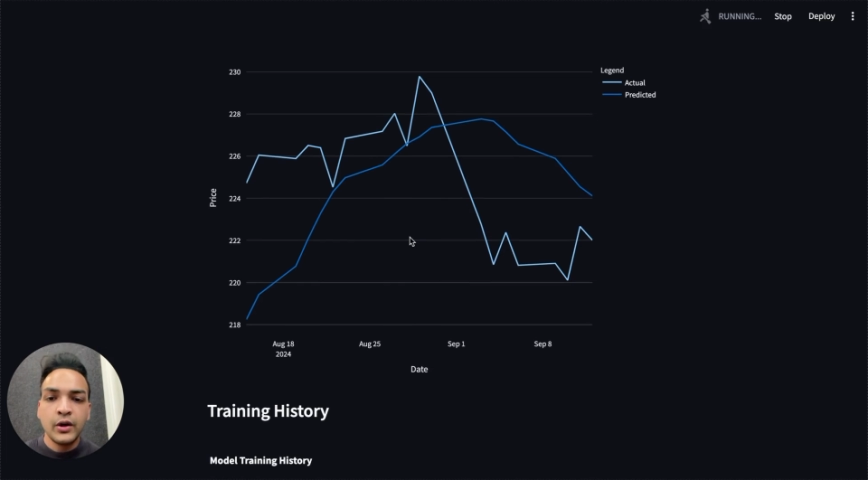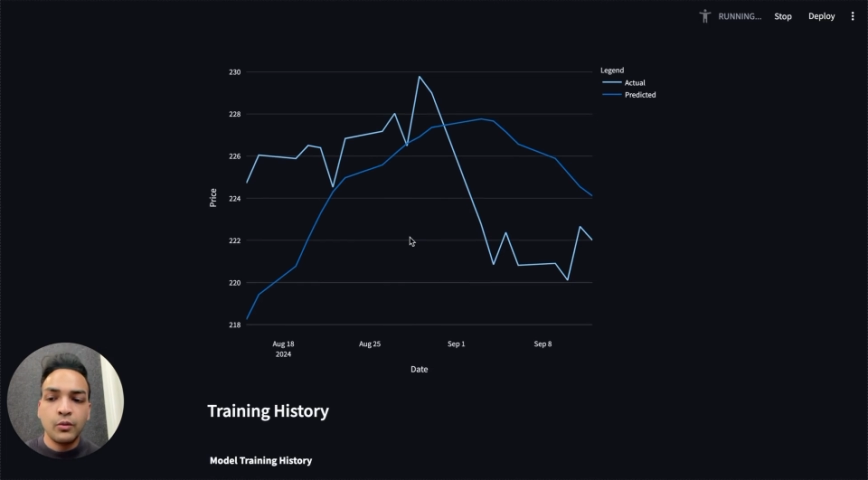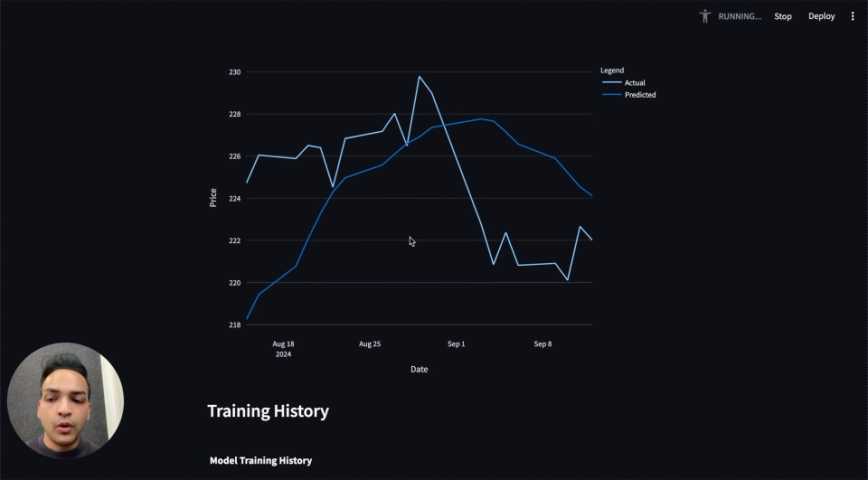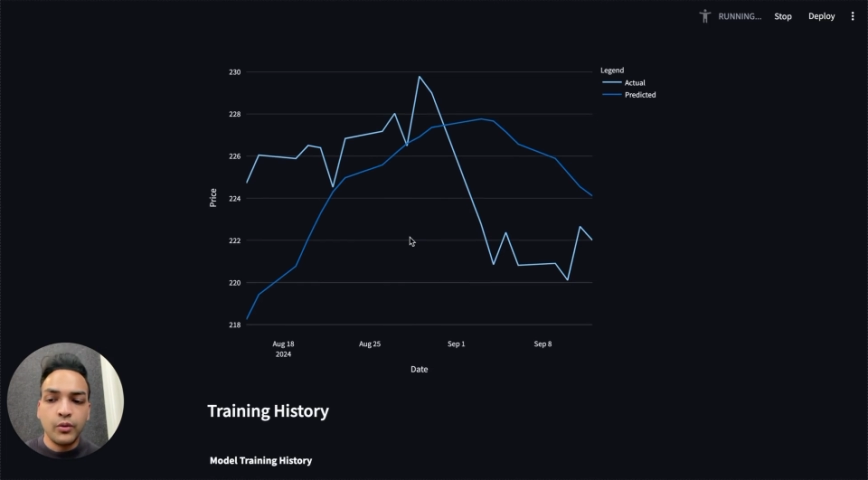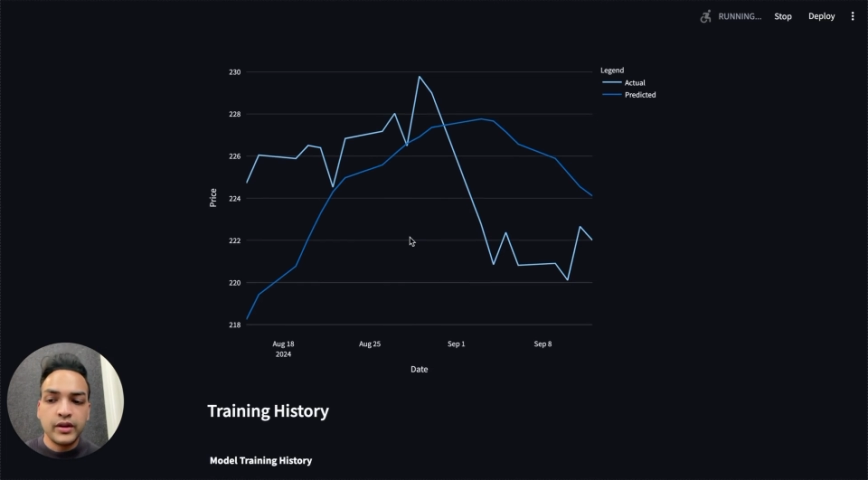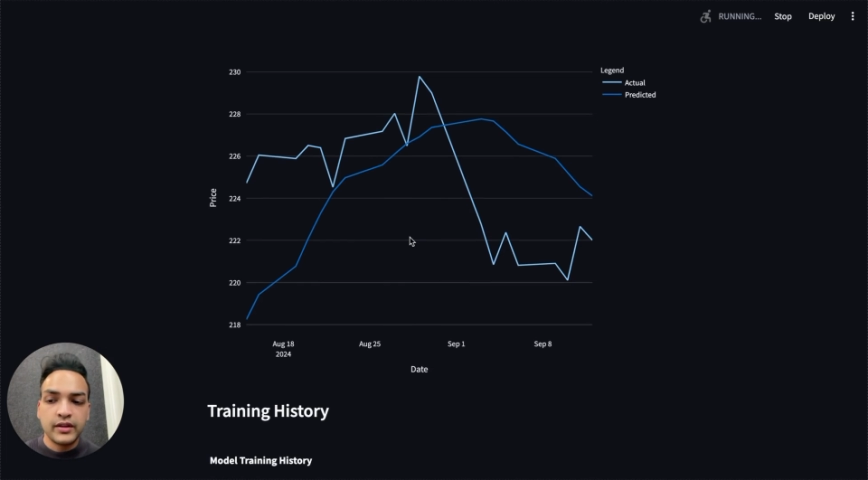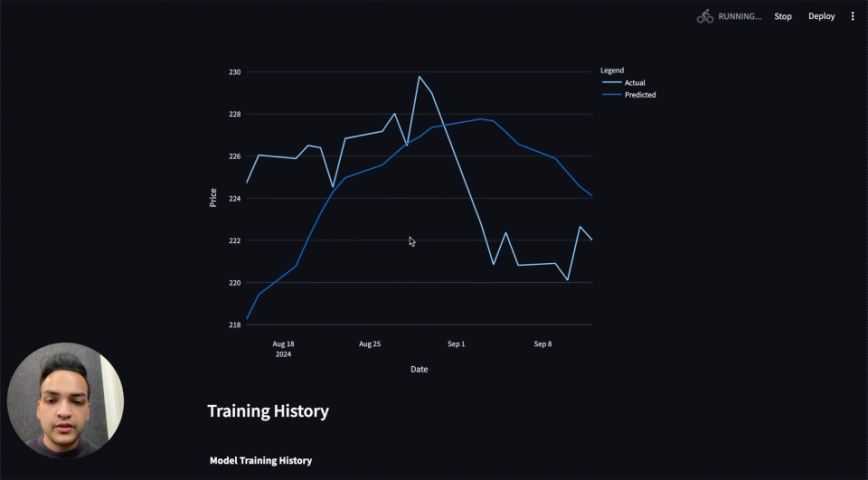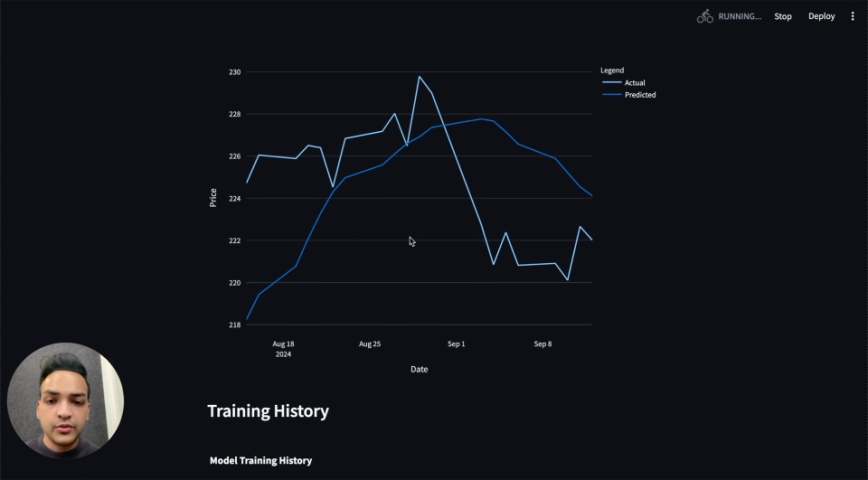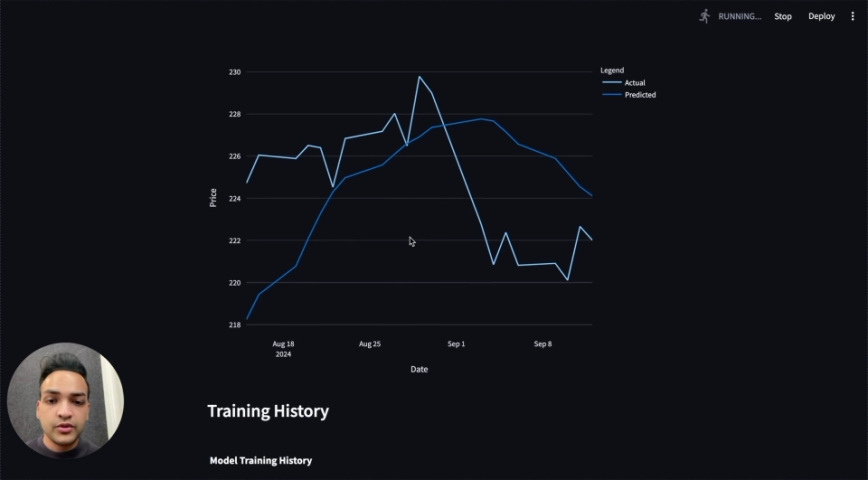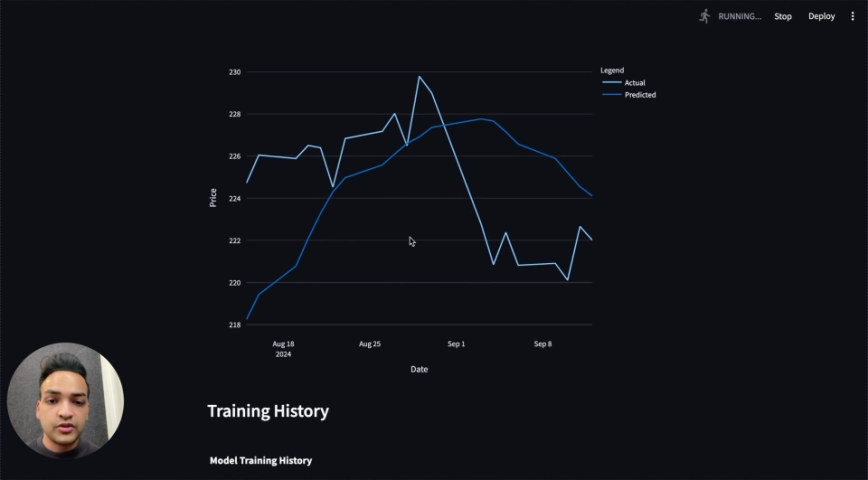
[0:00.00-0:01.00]
what we can
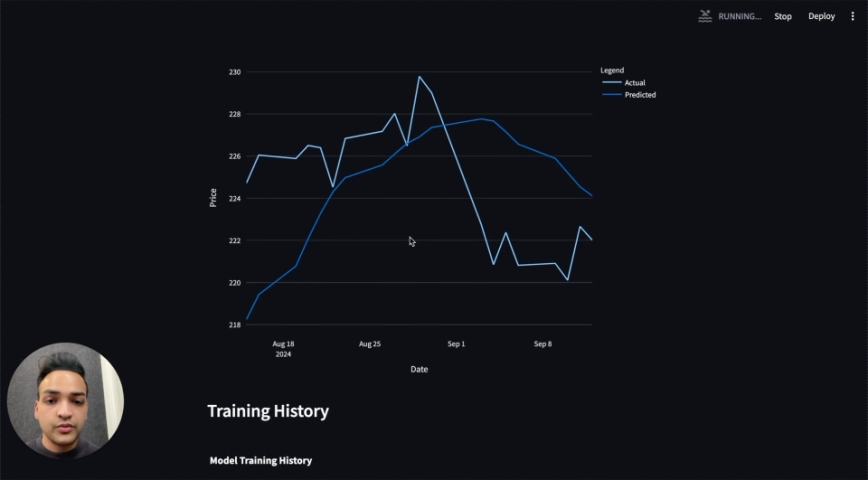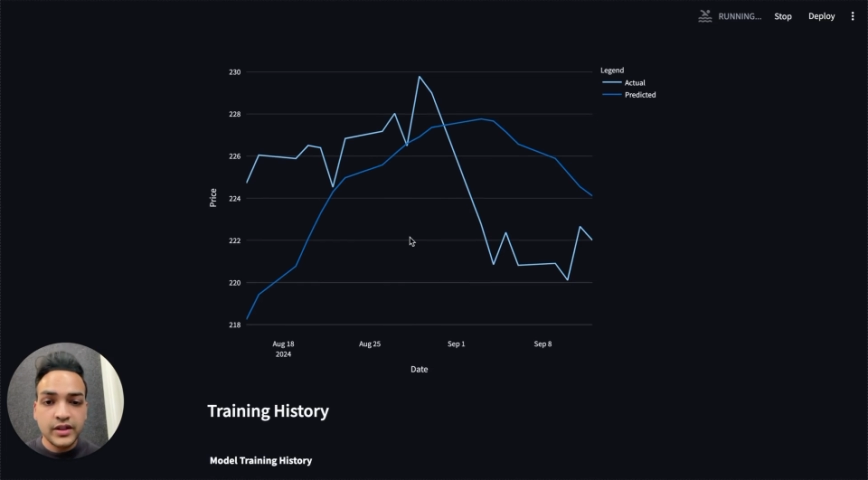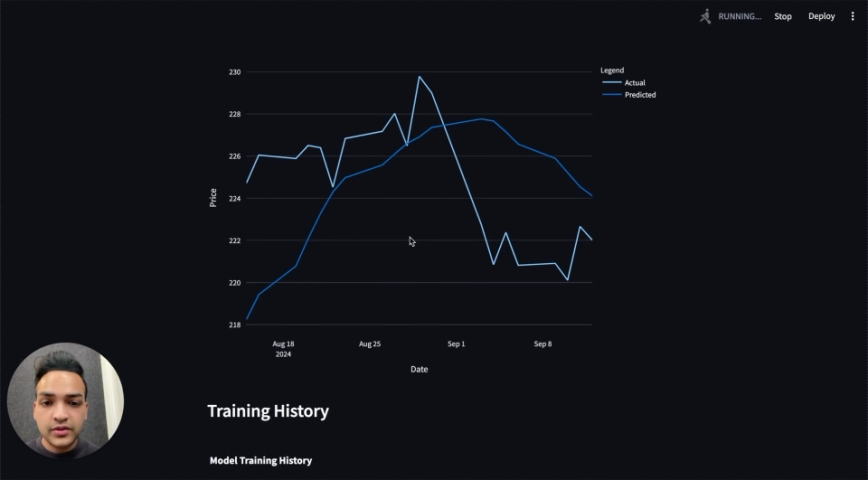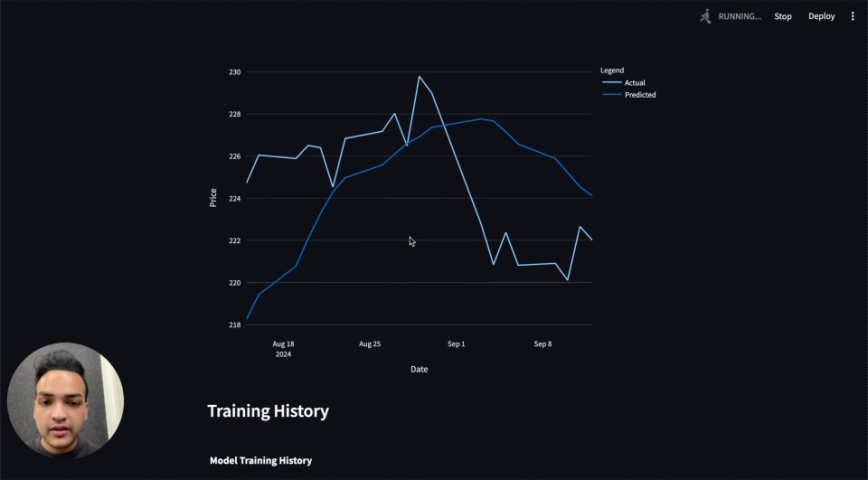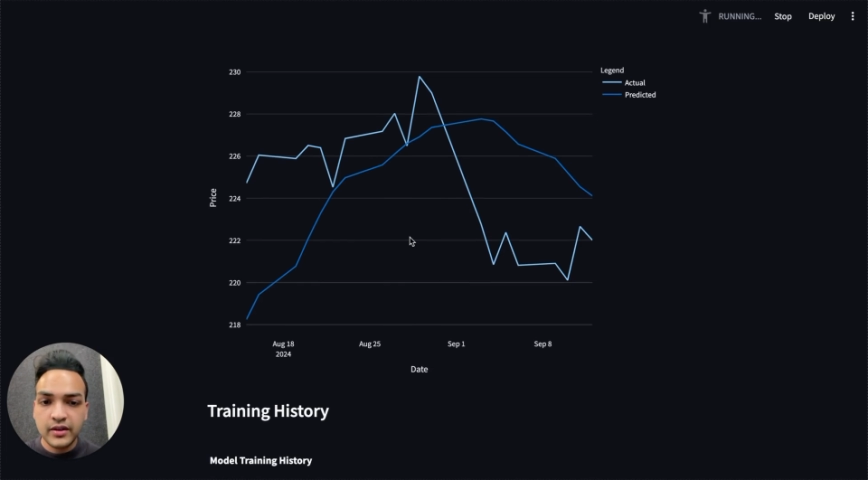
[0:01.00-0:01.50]
do is retrain